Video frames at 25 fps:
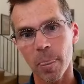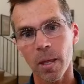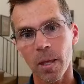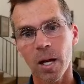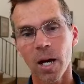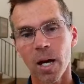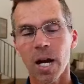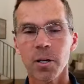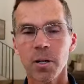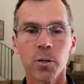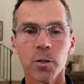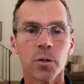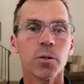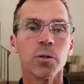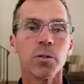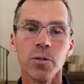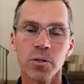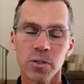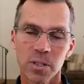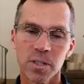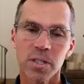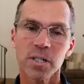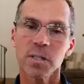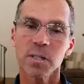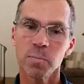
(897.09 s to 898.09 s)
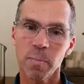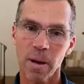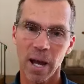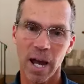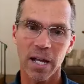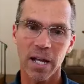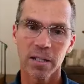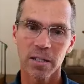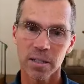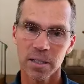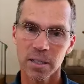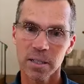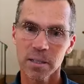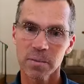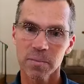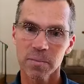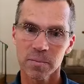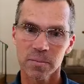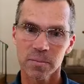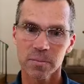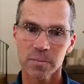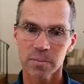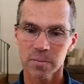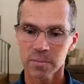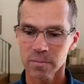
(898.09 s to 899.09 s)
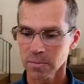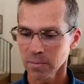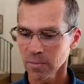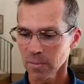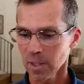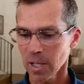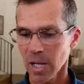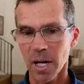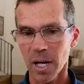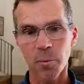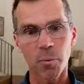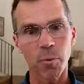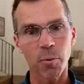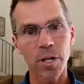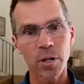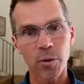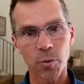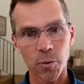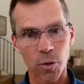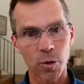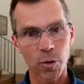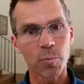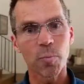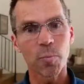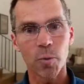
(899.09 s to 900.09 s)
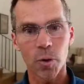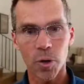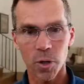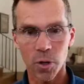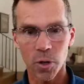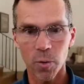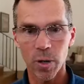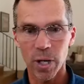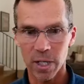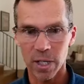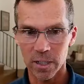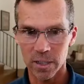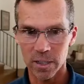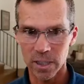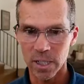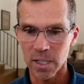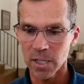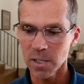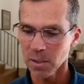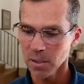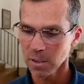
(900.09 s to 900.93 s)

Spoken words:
I don't lose it as badly. Yes. I regroup more quickly.